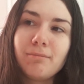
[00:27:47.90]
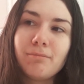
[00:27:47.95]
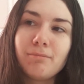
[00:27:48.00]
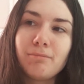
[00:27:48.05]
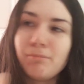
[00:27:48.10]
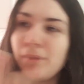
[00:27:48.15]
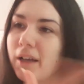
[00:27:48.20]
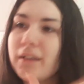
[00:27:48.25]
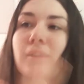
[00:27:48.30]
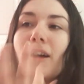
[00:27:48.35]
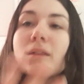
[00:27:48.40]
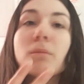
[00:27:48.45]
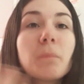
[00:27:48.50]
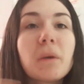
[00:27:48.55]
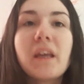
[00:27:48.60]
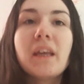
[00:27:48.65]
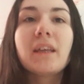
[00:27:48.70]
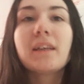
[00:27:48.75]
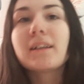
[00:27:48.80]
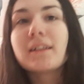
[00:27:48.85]
by not
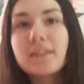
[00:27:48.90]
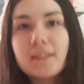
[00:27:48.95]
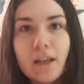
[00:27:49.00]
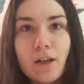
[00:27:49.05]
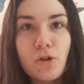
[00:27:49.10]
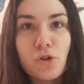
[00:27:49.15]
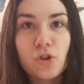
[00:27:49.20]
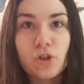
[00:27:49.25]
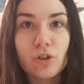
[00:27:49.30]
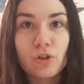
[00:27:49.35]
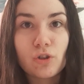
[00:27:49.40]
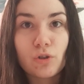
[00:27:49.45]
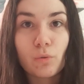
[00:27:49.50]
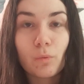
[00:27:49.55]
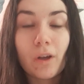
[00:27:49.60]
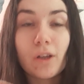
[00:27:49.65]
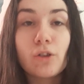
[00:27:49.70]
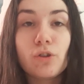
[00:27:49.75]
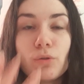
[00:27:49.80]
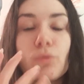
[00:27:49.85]
paying attention to
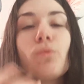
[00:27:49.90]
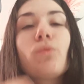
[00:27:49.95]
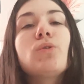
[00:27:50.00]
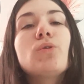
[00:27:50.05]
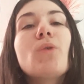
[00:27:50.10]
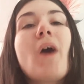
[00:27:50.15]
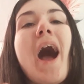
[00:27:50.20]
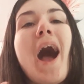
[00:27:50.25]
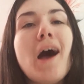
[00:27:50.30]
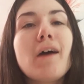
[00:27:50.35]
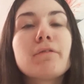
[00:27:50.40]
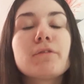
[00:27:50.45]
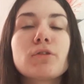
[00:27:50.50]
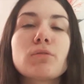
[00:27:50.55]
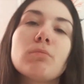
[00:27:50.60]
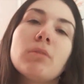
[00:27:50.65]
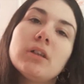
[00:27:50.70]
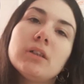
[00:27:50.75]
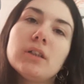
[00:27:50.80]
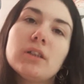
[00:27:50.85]
it. You you have
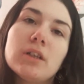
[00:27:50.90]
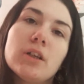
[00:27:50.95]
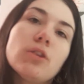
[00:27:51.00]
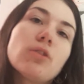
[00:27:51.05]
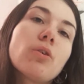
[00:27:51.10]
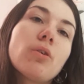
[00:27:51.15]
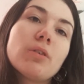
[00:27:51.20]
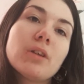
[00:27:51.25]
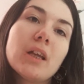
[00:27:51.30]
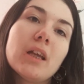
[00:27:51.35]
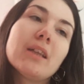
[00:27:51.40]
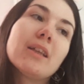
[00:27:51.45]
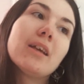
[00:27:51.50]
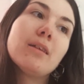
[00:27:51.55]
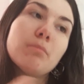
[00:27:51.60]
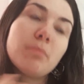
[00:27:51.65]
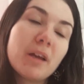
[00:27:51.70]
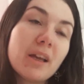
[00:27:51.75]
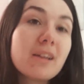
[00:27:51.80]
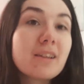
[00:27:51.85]
to meditate on it
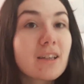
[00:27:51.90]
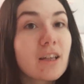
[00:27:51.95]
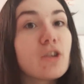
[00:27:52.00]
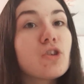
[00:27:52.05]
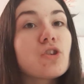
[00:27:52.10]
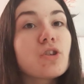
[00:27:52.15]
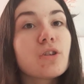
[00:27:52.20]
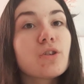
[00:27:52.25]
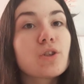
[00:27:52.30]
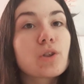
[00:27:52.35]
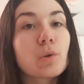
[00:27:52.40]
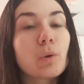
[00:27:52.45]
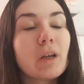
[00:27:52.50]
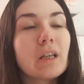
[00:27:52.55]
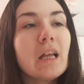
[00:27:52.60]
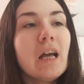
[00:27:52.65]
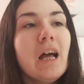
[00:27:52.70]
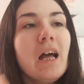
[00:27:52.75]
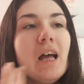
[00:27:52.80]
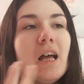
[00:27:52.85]
and pay attention to
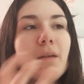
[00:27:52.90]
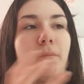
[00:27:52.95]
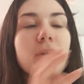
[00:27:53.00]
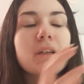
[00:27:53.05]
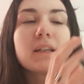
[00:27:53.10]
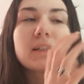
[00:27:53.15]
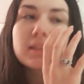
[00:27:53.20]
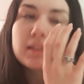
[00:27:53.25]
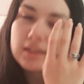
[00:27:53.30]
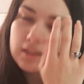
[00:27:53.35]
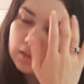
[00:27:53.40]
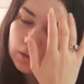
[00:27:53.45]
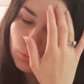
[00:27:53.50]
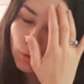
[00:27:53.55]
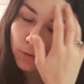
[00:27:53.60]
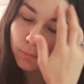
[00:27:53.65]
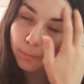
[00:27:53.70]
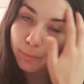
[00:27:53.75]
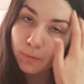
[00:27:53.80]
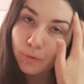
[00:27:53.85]
it because this is
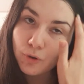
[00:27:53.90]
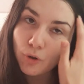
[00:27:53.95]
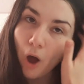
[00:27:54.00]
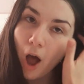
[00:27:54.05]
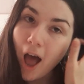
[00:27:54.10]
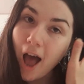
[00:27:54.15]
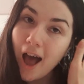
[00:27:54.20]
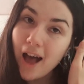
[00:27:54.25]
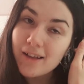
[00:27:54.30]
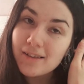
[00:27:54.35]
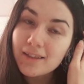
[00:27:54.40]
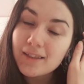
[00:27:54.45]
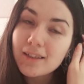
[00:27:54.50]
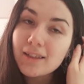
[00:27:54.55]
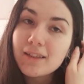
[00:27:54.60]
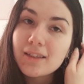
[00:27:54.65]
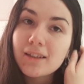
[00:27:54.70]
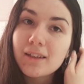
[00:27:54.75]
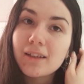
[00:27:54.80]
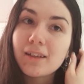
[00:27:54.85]
what Pluto
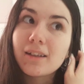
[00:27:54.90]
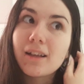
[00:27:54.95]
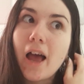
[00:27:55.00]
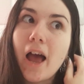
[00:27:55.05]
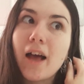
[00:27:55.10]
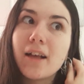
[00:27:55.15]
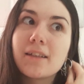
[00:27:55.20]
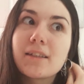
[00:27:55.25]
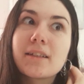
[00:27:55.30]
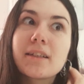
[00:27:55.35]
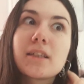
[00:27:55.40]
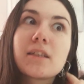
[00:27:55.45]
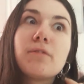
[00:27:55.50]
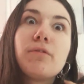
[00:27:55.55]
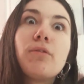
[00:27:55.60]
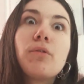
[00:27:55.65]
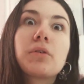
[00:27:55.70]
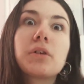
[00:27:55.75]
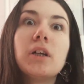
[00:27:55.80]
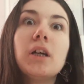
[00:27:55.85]
asks. It asks
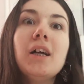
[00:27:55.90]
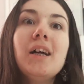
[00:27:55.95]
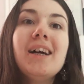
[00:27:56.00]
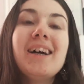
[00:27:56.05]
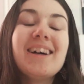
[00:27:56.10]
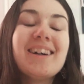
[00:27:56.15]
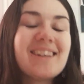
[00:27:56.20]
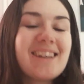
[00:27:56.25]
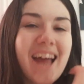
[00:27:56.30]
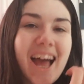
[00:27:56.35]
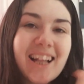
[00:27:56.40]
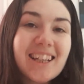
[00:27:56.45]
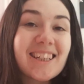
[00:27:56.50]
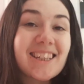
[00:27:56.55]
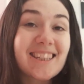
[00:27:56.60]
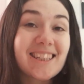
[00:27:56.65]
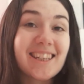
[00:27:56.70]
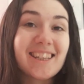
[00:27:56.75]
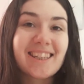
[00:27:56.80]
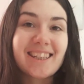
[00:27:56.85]
for
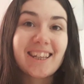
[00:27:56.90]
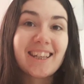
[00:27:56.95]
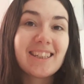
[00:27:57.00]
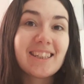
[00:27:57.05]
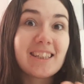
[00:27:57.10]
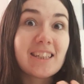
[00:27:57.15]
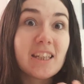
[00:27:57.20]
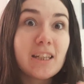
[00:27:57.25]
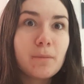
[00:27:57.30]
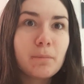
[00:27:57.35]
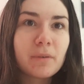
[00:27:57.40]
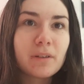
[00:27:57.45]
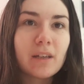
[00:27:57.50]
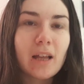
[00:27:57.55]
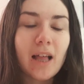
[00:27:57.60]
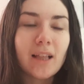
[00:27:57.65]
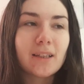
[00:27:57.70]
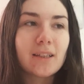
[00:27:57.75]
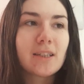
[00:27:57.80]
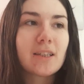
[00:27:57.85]
analysis and deep
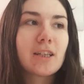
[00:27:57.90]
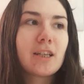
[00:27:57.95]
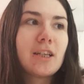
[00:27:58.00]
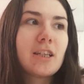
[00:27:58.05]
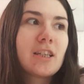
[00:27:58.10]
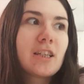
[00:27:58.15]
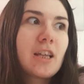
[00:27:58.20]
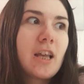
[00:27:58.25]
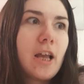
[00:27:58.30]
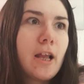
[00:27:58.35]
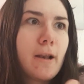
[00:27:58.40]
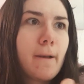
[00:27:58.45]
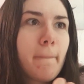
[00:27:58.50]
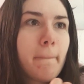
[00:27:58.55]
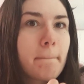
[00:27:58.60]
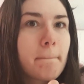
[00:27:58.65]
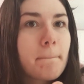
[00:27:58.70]
analysis and